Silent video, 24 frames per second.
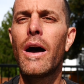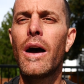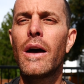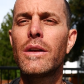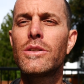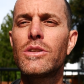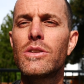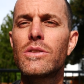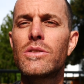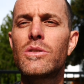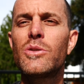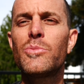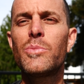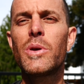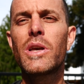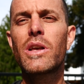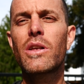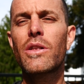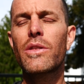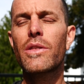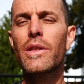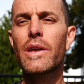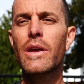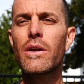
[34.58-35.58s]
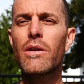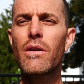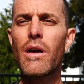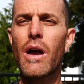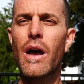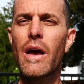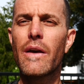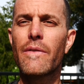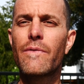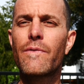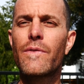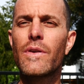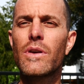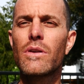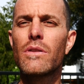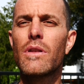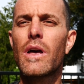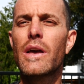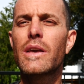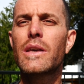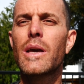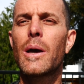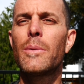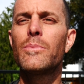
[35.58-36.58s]
Just to be clear, I feel
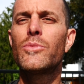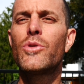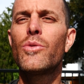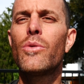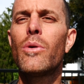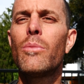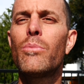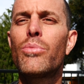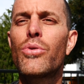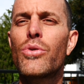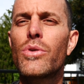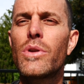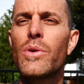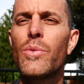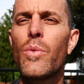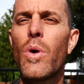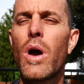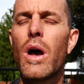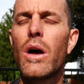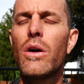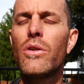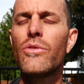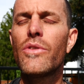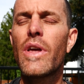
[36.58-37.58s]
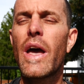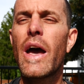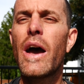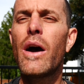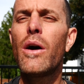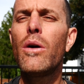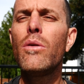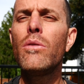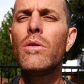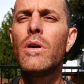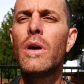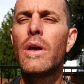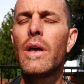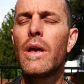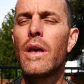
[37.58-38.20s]
like I'm doing pretty well now.